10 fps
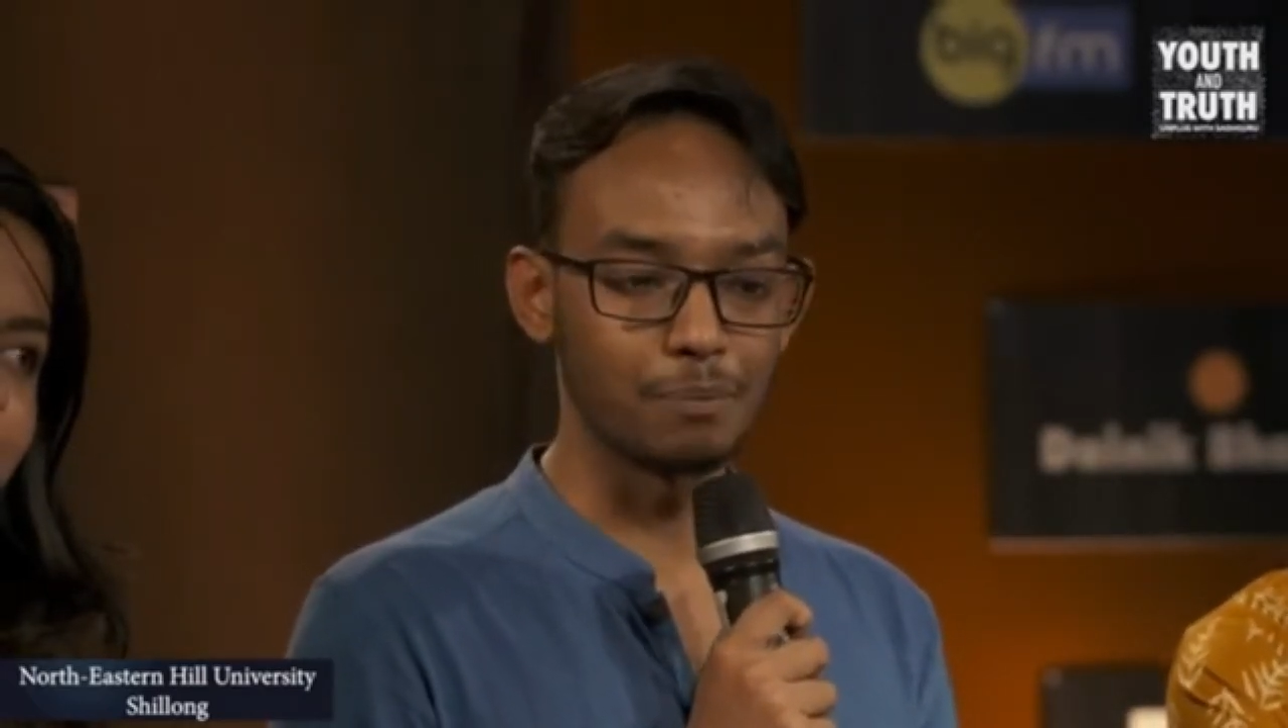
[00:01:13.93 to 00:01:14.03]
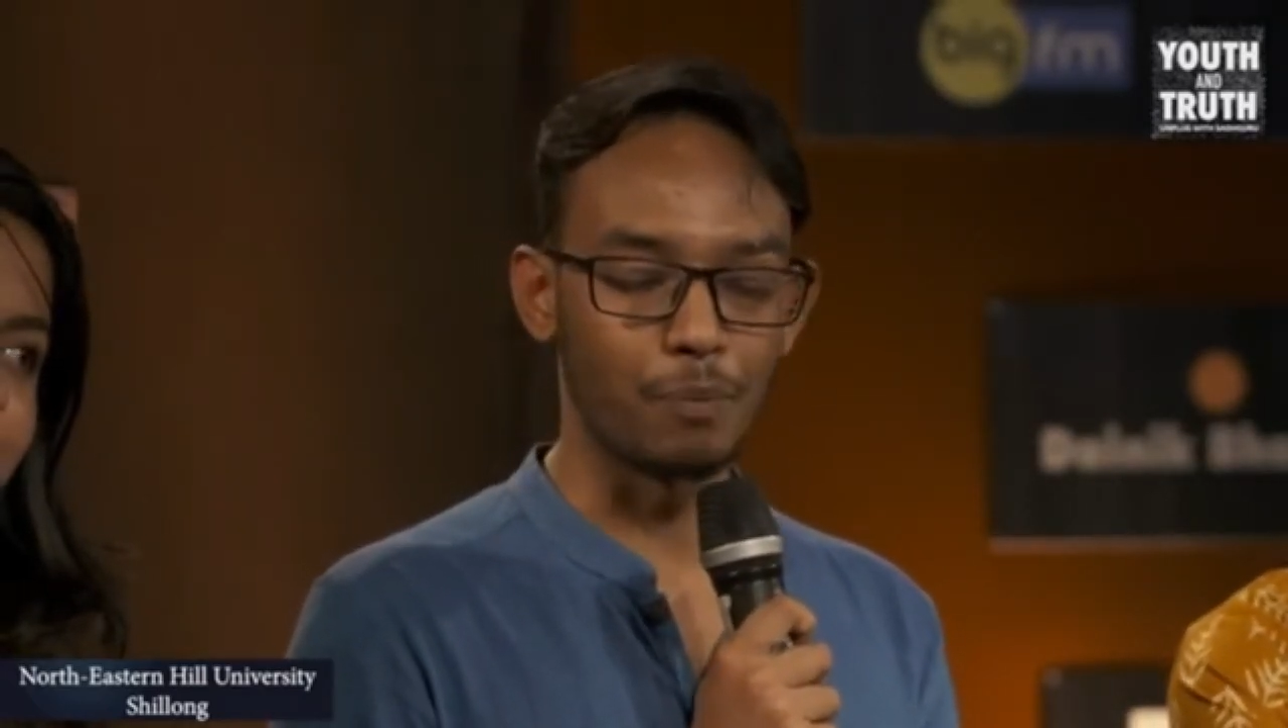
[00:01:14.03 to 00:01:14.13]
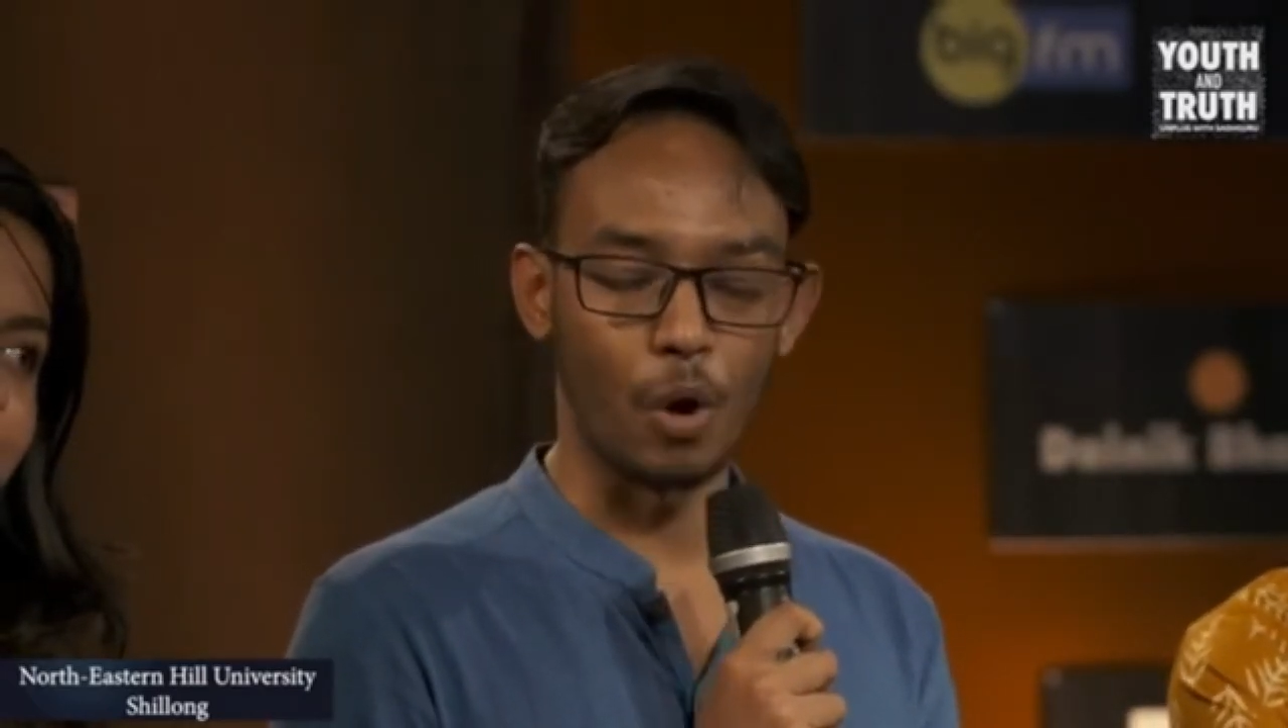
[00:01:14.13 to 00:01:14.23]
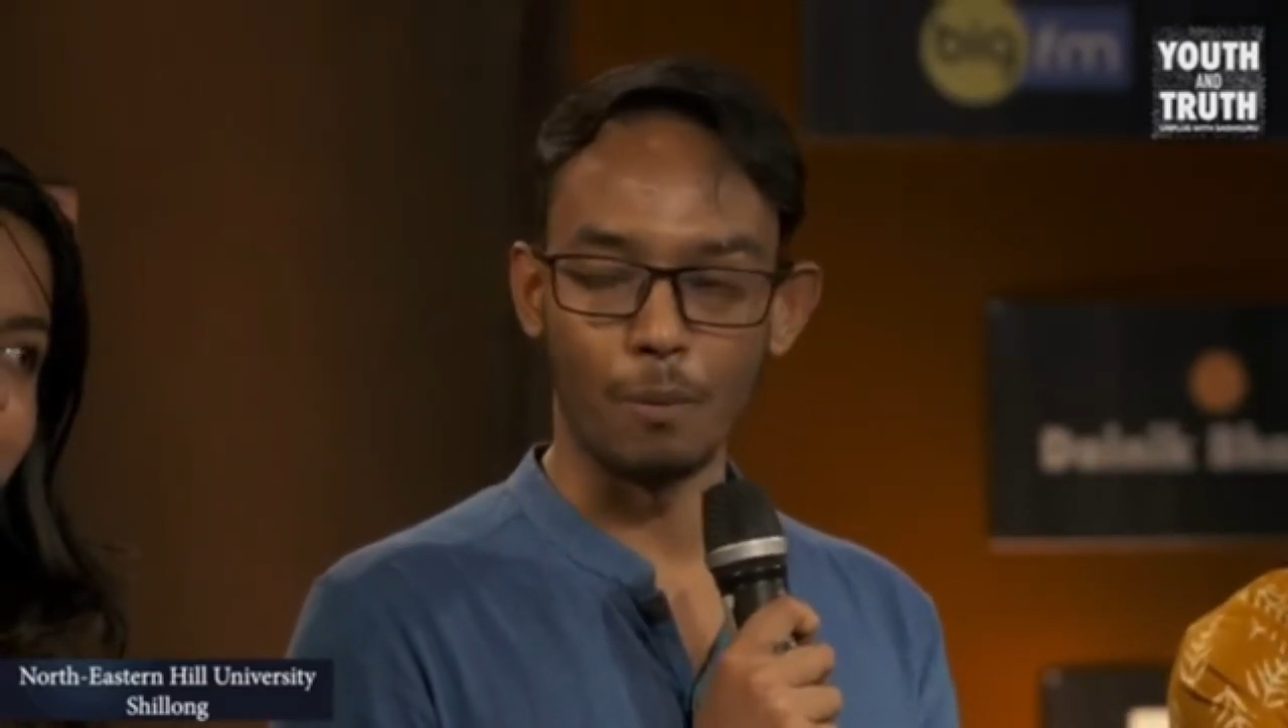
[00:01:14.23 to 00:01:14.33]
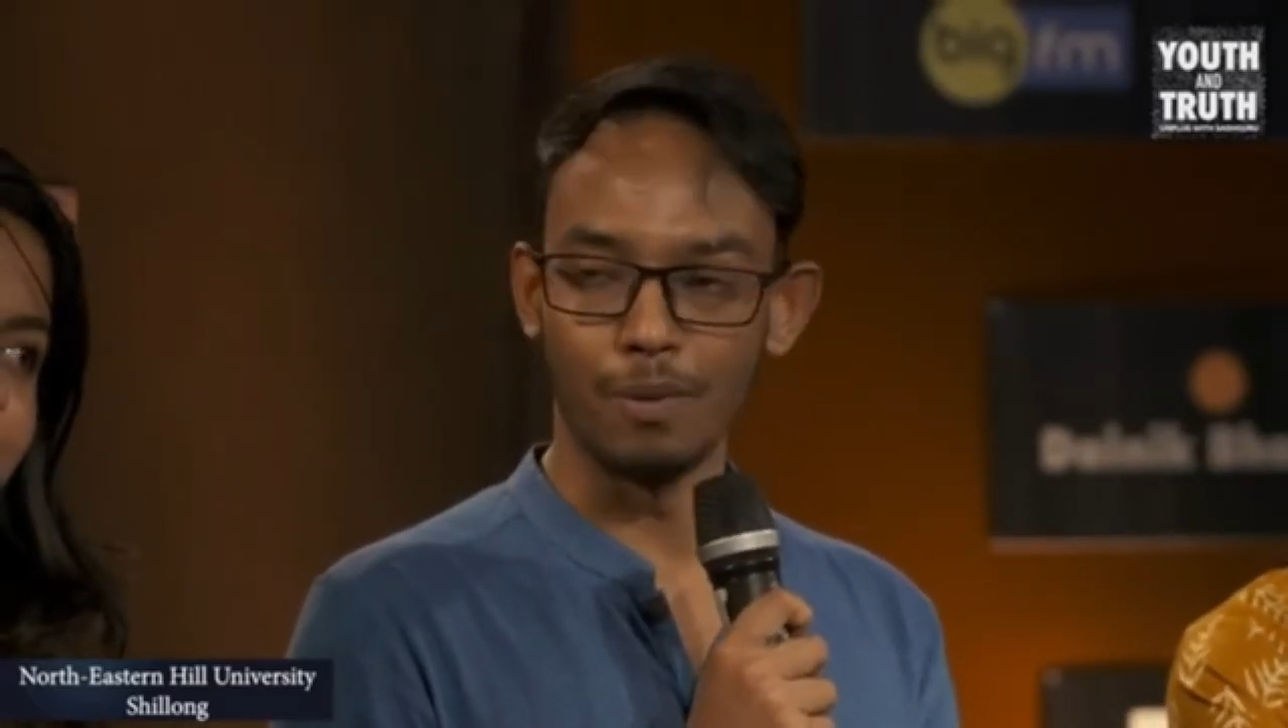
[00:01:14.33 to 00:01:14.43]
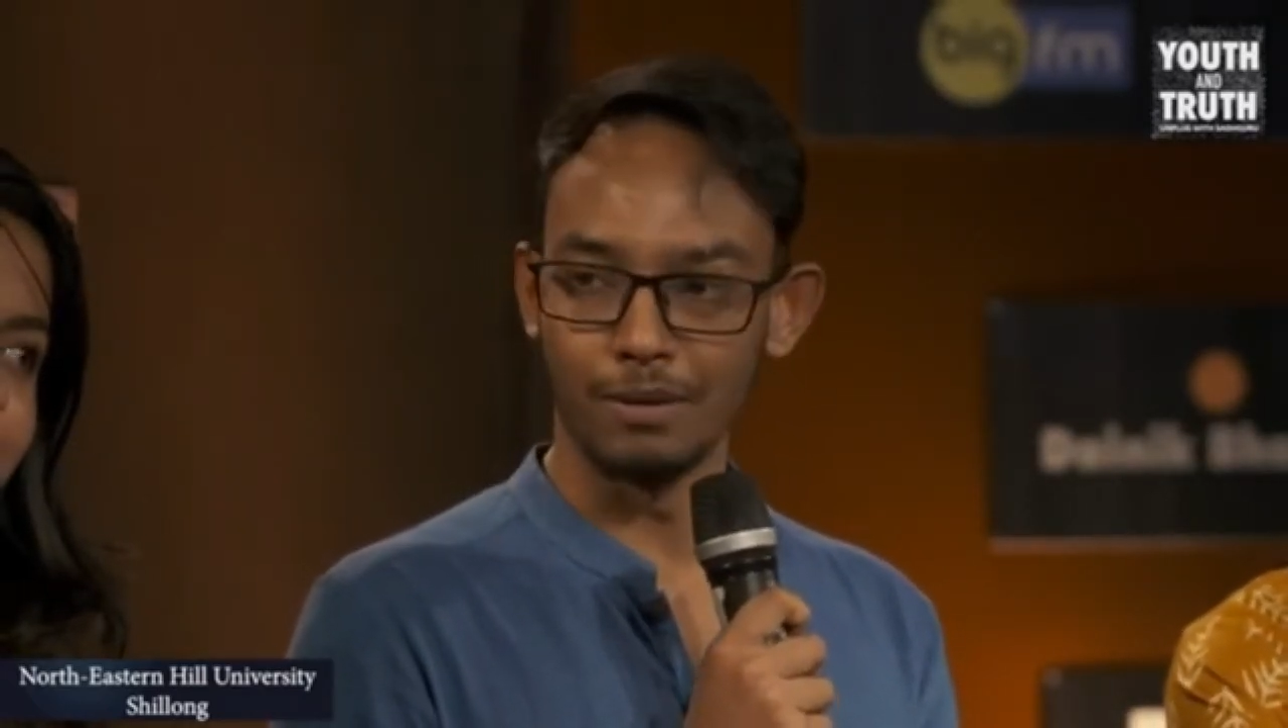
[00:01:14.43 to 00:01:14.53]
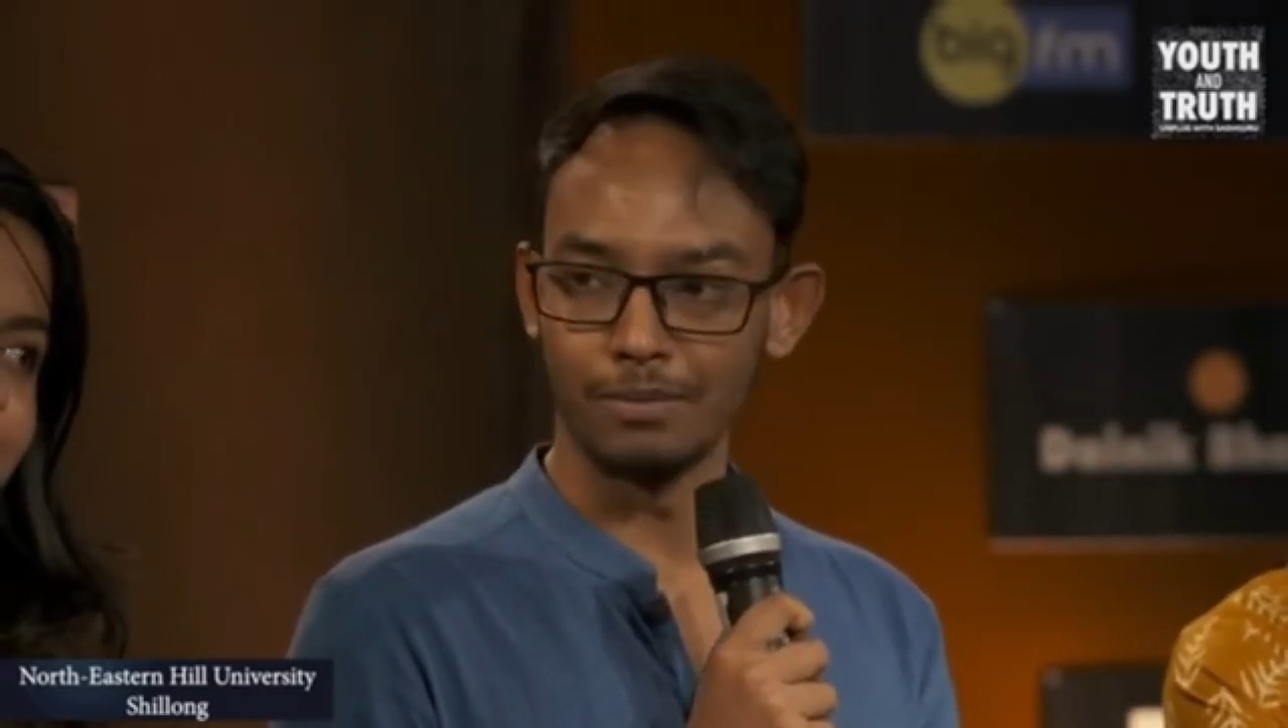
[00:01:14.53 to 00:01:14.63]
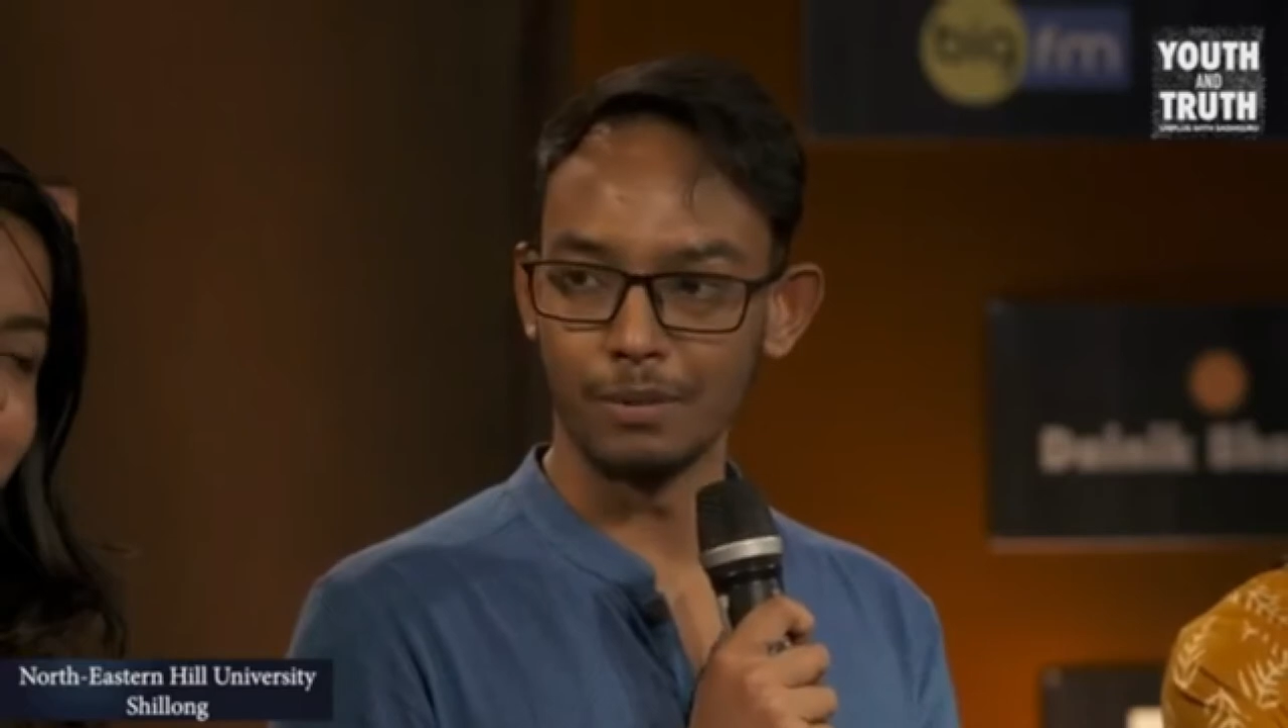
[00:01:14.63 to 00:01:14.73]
problem.